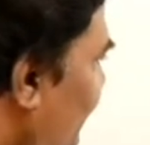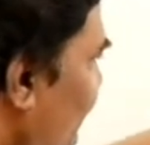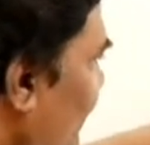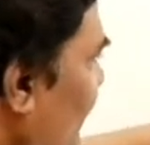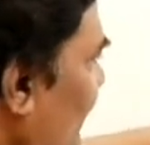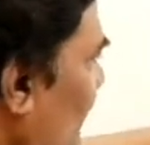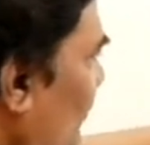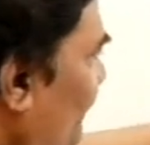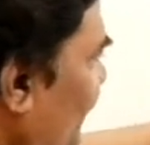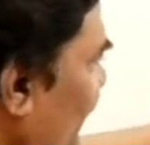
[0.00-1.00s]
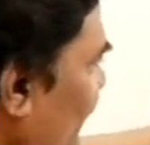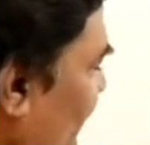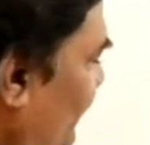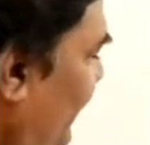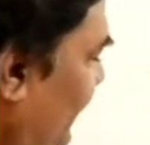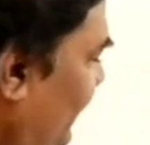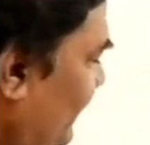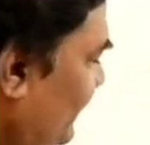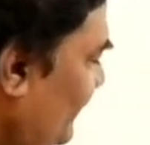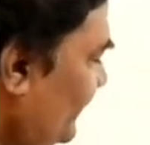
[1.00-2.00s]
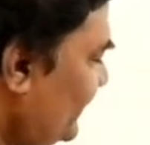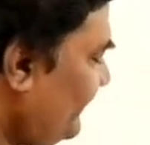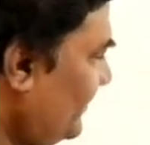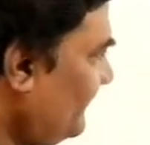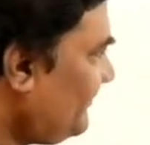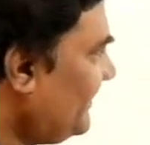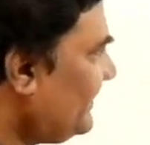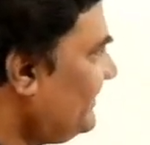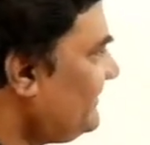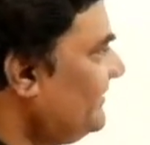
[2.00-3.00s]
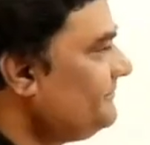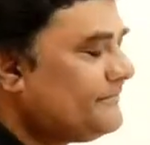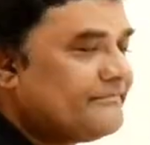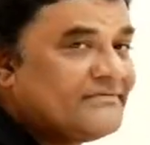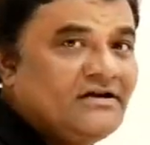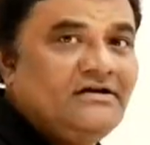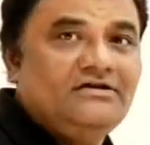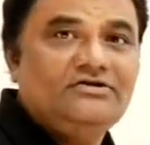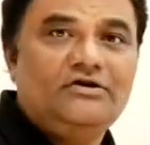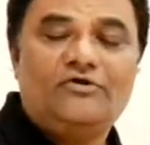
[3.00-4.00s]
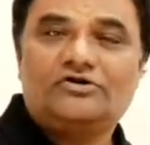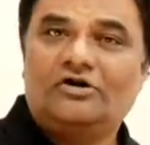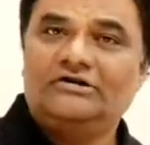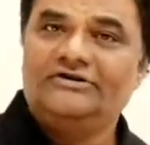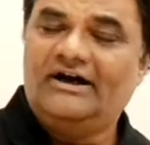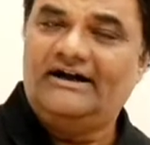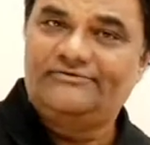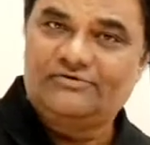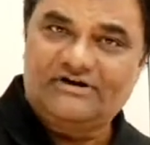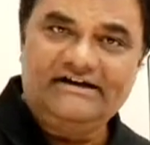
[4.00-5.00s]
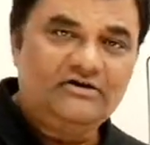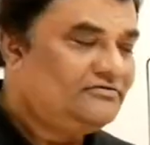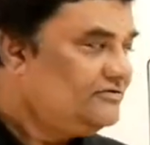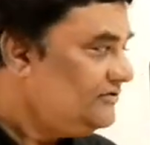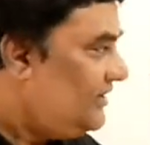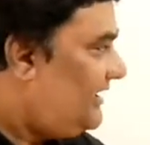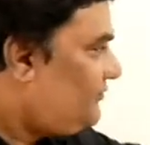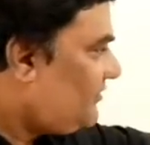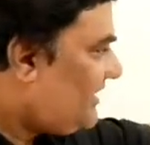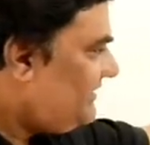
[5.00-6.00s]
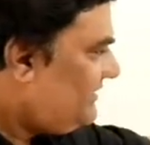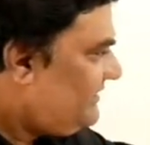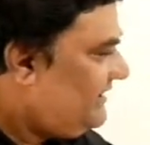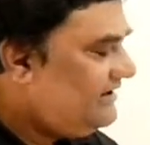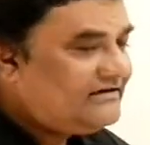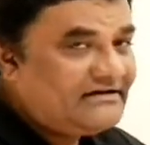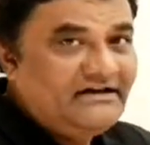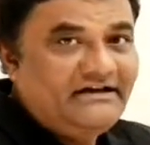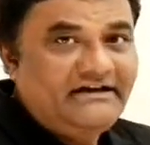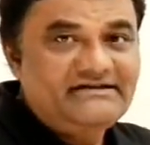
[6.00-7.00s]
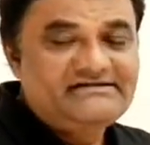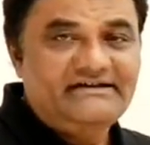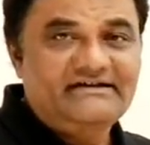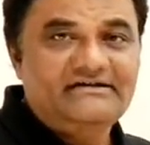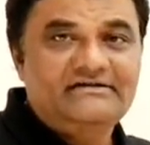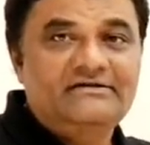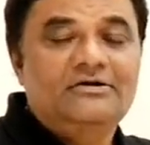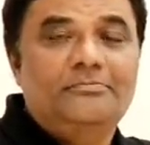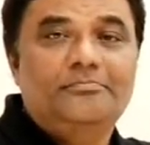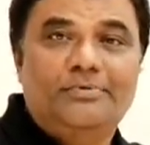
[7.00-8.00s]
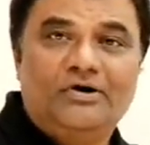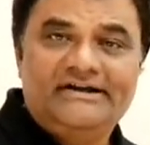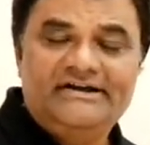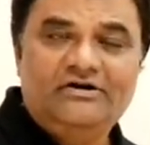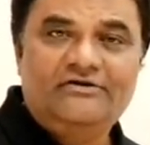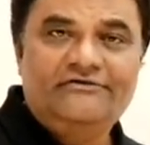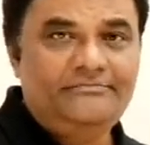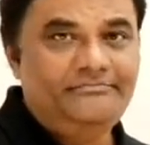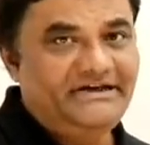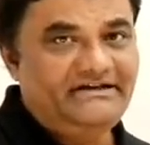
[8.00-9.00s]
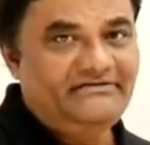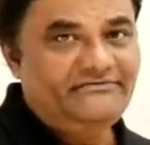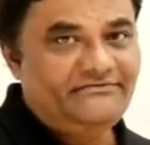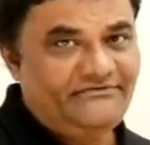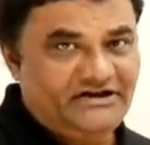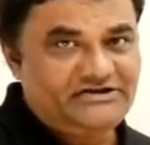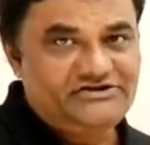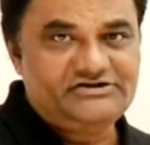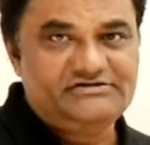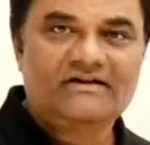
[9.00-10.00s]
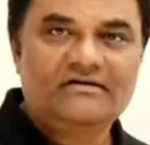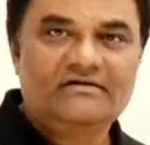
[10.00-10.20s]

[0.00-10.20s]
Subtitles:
that is the opening flower bracket and closing flower bracket. Now what all you have to write on, you have to write it here inside the body of main function.